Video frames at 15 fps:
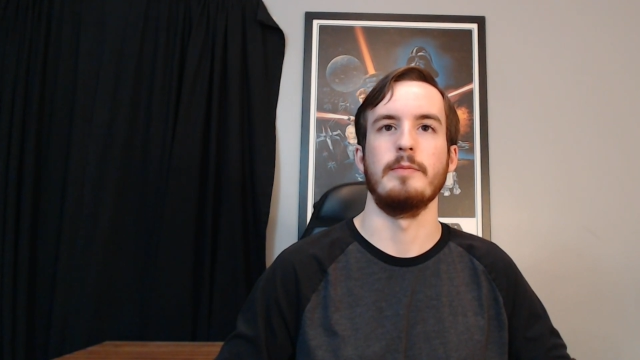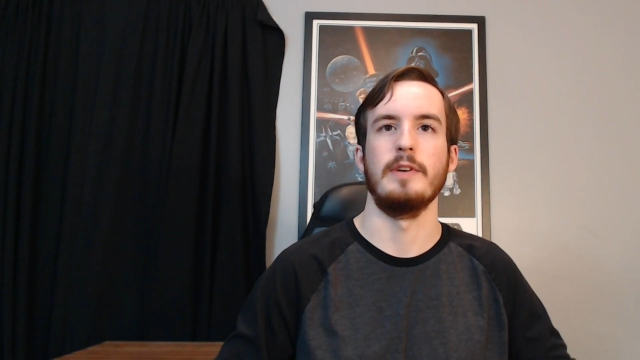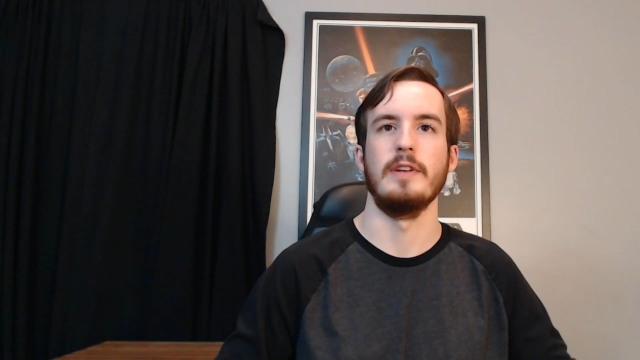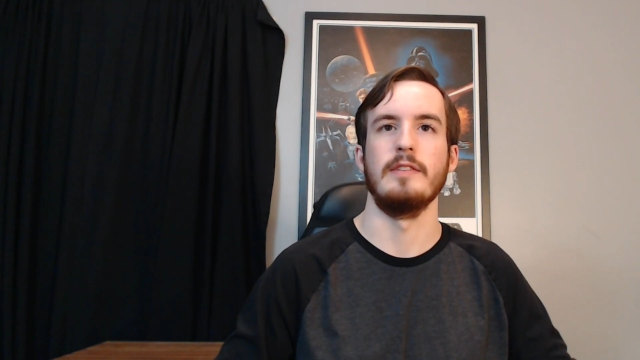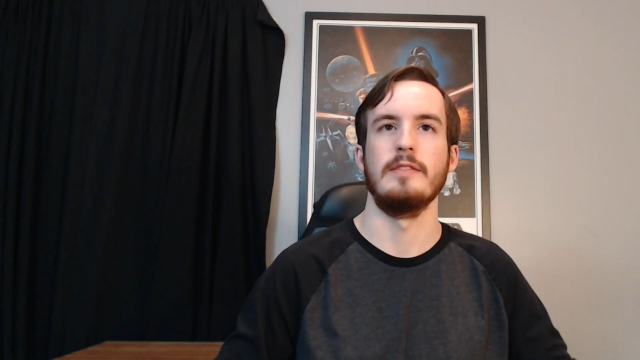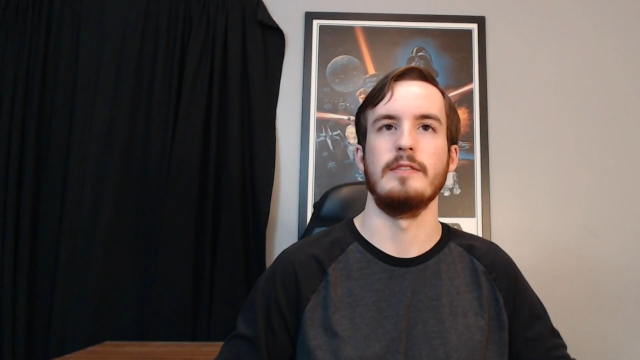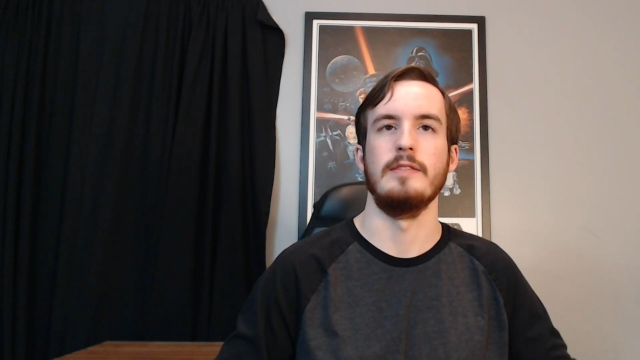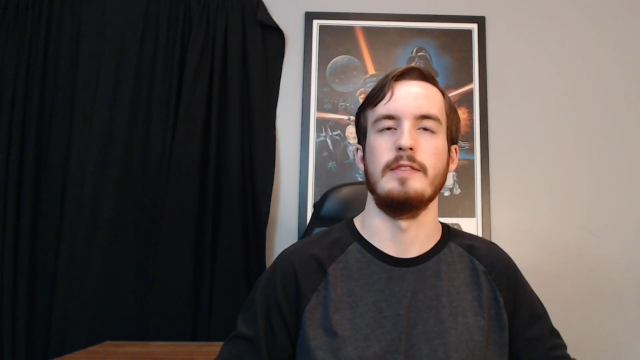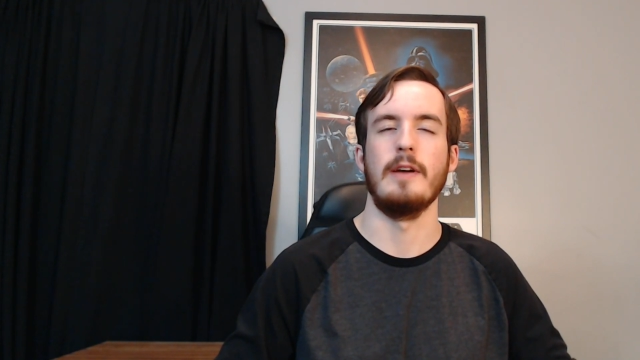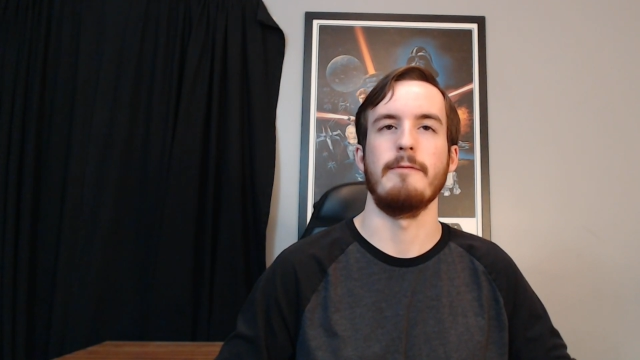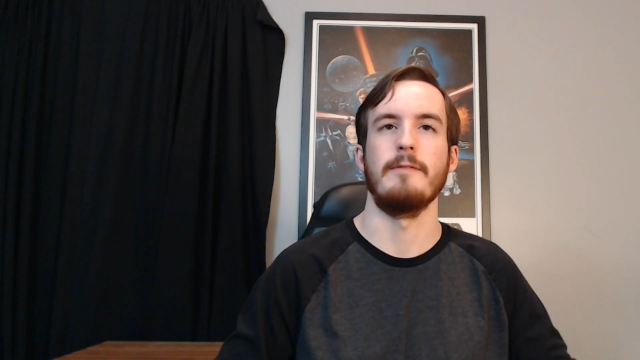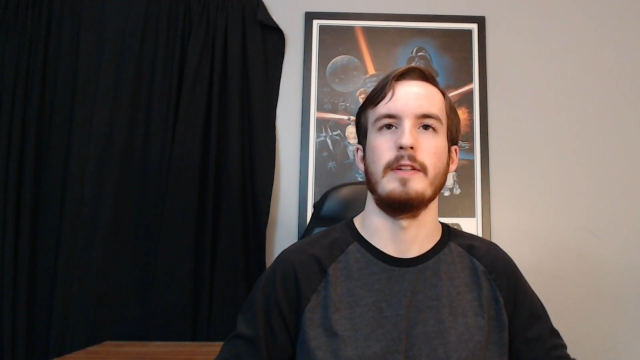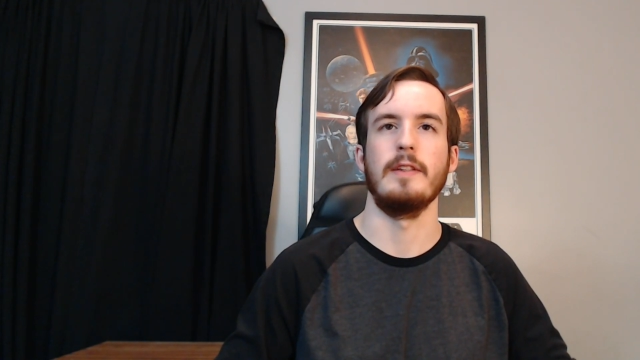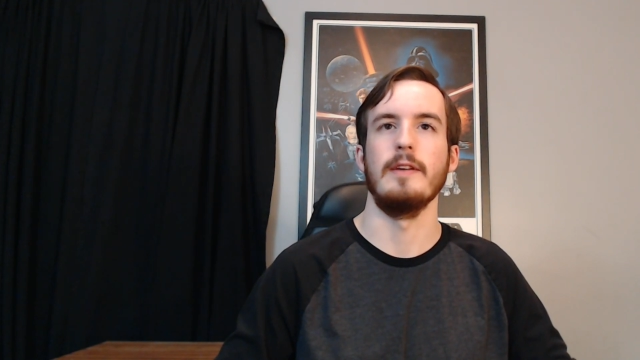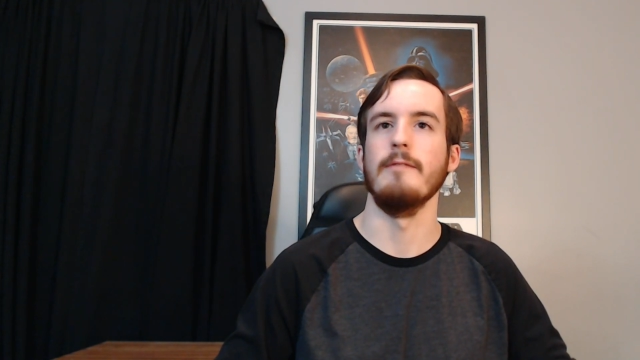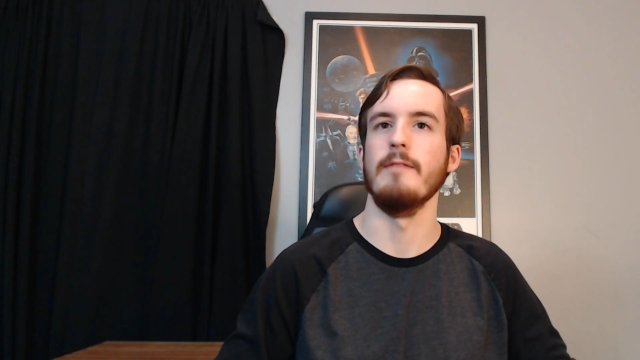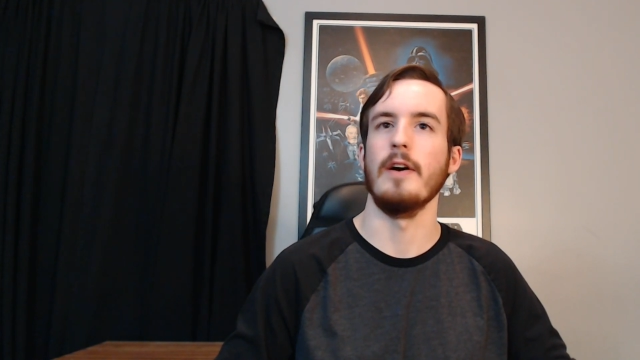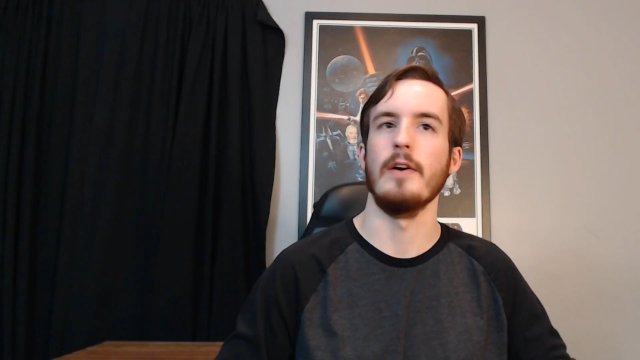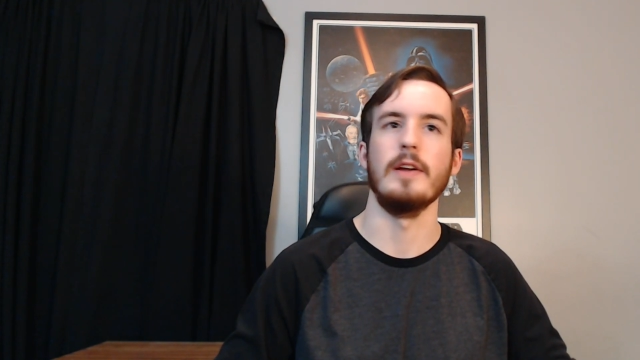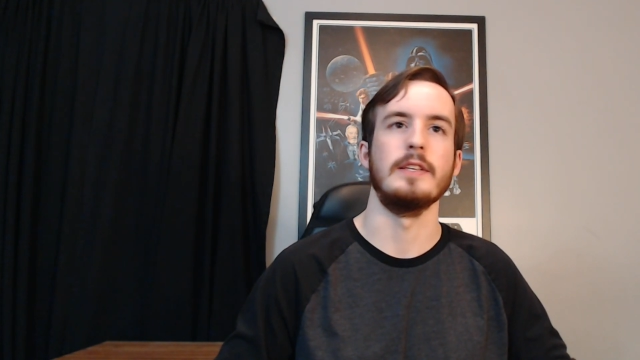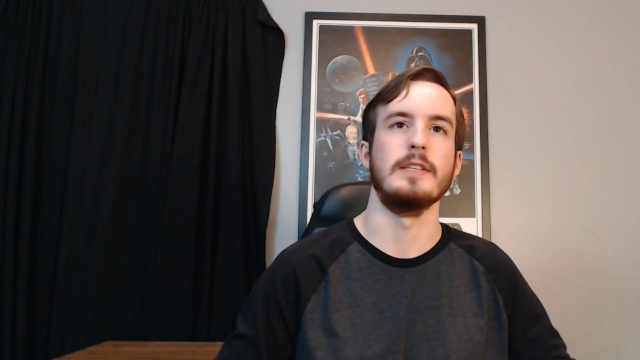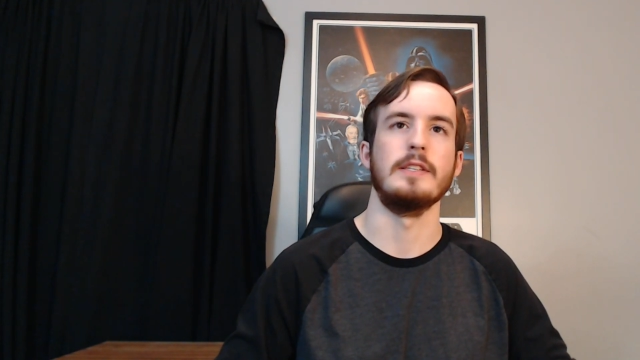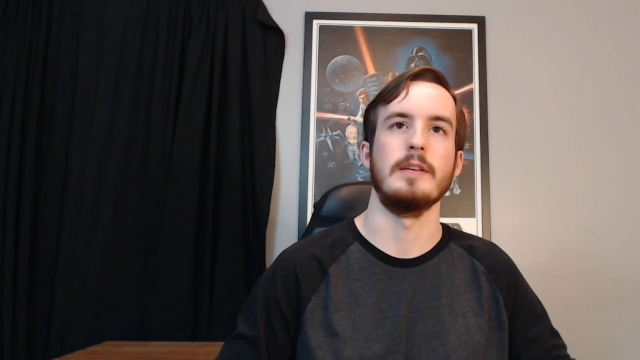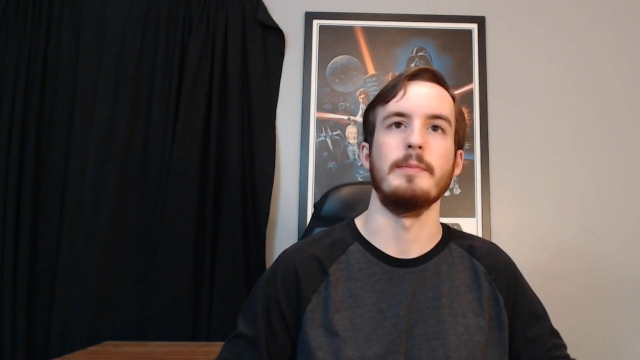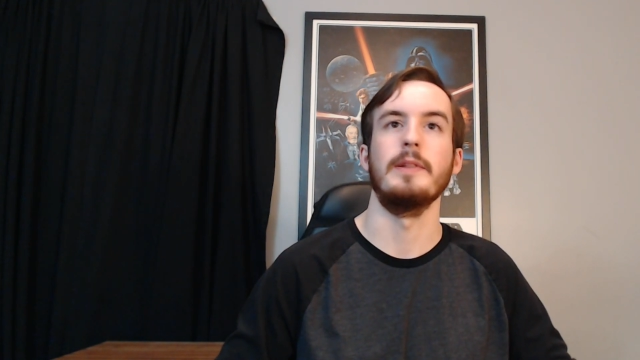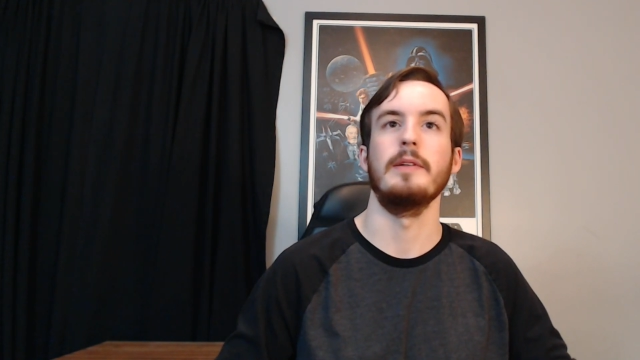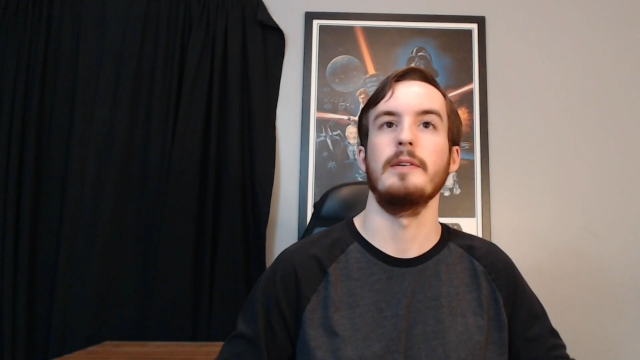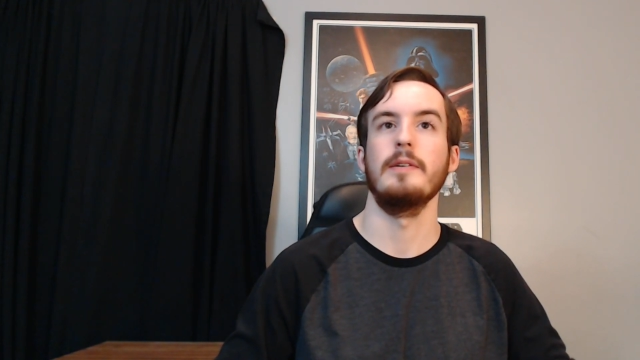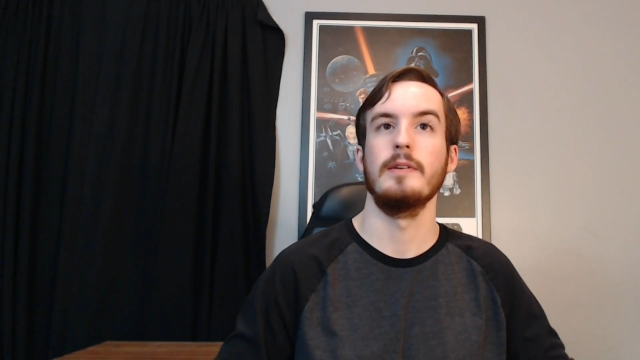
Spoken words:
but it's definitely very similar.